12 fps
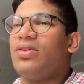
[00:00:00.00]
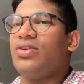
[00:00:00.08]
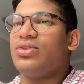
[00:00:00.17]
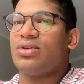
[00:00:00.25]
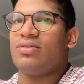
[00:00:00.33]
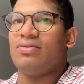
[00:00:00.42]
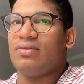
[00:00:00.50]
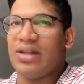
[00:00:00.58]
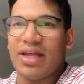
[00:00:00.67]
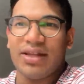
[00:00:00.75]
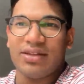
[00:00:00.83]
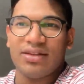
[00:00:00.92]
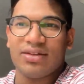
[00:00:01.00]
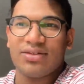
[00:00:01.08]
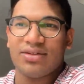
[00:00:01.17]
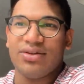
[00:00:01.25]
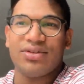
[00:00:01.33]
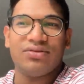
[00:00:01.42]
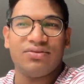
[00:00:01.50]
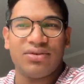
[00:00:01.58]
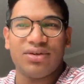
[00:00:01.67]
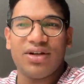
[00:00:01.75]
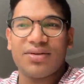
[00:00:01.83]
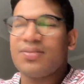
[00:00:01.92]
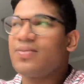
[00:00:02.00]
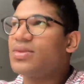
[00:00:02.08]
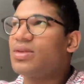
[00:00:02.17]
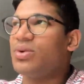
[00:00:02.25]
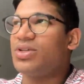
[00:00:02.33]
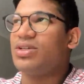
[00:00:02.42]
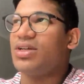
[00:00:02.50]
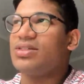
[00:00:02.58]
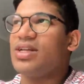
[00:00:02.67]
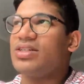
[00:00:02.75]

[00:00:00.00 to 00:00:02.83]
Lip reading: then you're sort of learning the solution for it, which doesn't